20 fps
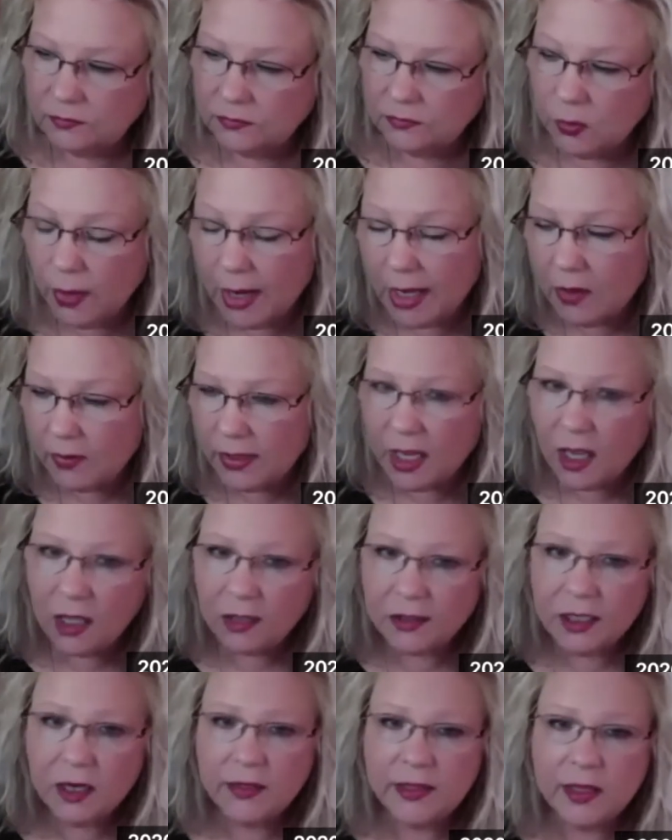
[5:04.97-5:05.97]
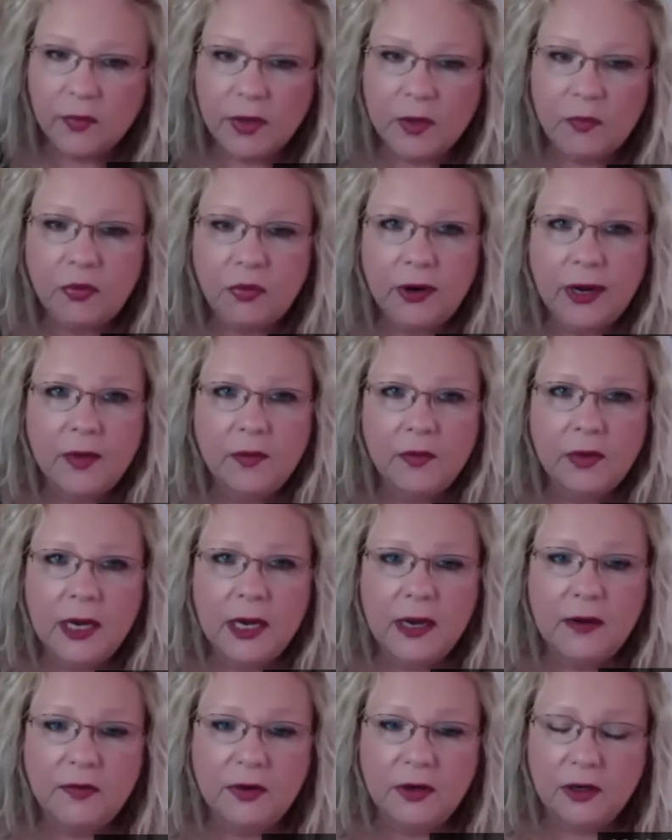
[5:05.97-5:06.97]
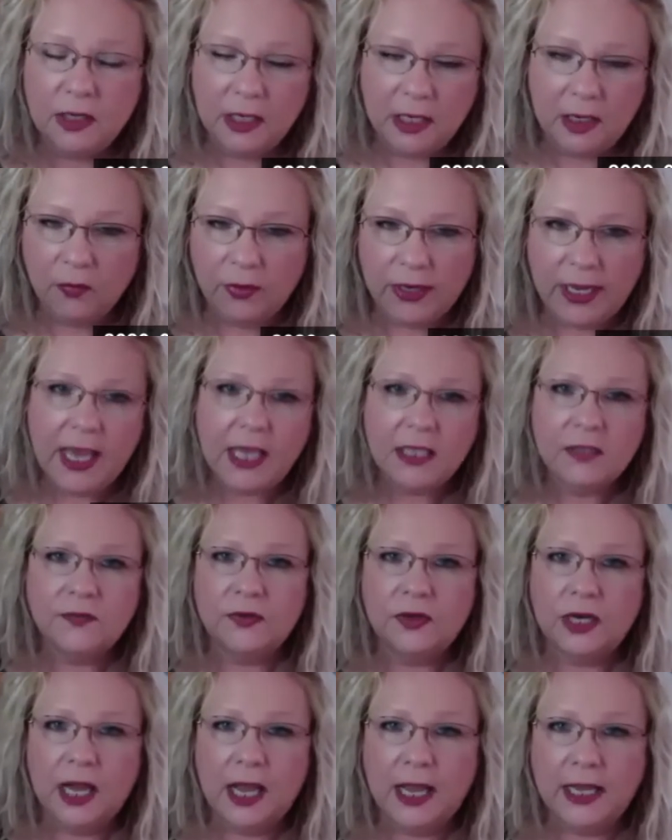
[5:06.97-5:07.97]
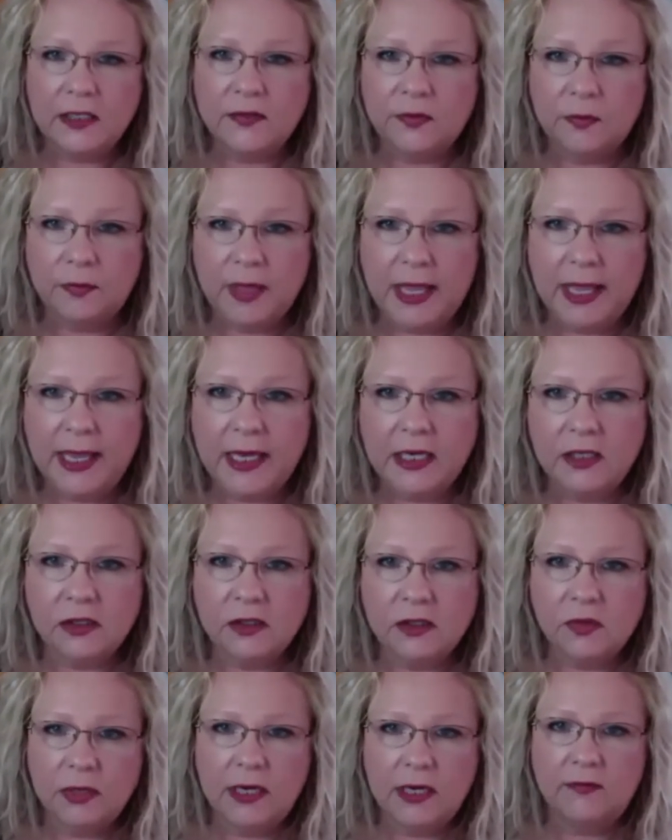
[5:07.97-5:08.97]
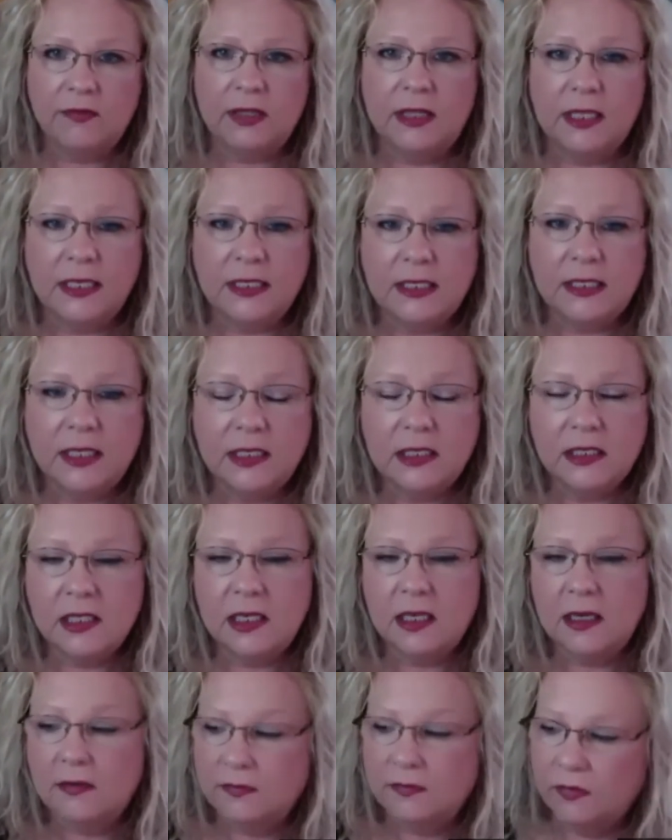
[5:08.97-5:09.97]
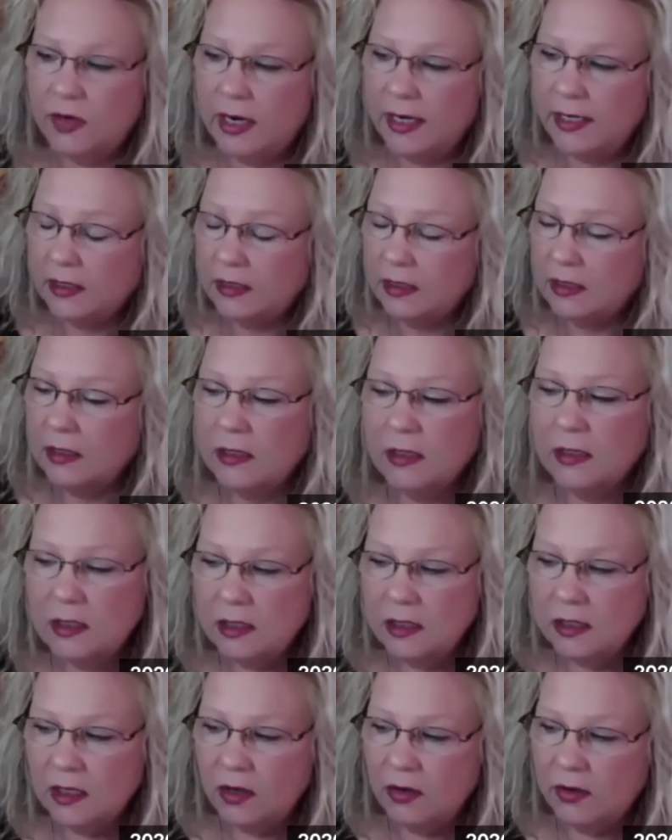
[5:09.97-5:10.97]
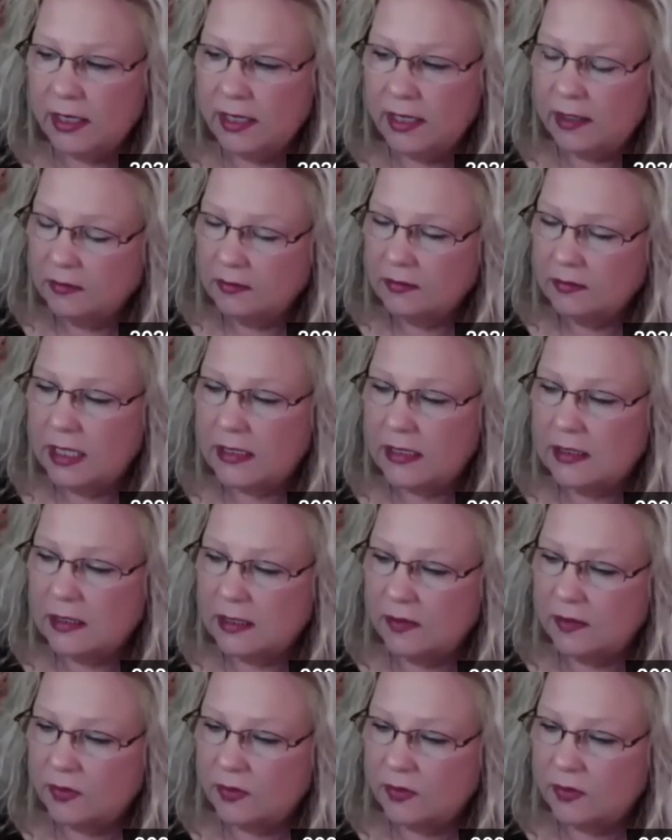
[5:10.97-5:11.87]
Well, we all know that we pray whenever, and we ask for guidance from the angels whenever things get tough, right? Okay, that's a given.